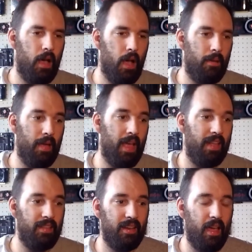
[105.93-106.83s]

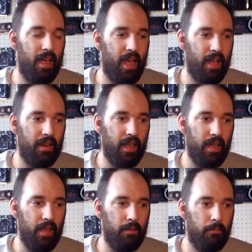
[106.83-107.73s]
And then
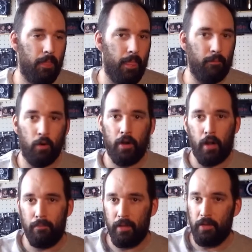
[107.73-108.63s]
I'm
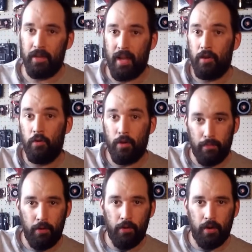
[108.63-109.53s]
working on building a new
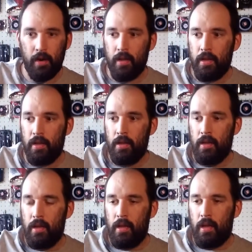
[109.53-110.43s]
computer.
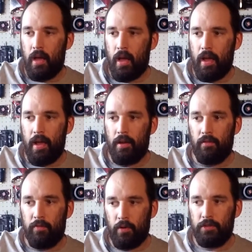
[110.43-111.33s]
And
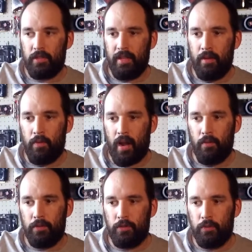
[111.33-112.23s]
unfortunately, when
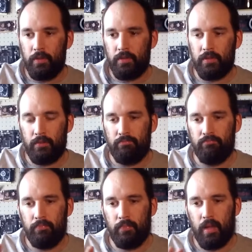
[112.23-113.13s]
I was doing
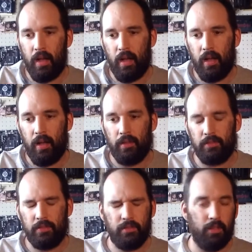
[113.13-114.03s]
some
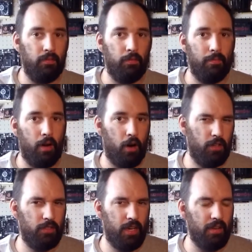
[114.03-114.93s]
stuff with my
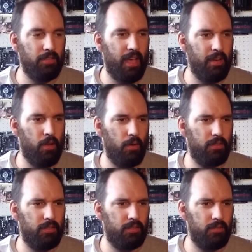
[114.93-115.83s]
hard drives, I
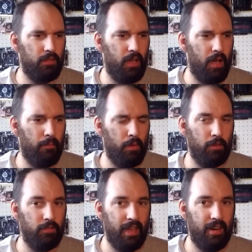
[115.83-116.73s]
noticed when
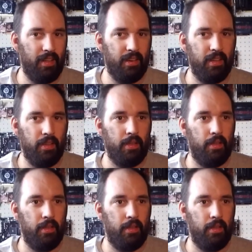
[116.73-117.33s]
I was editing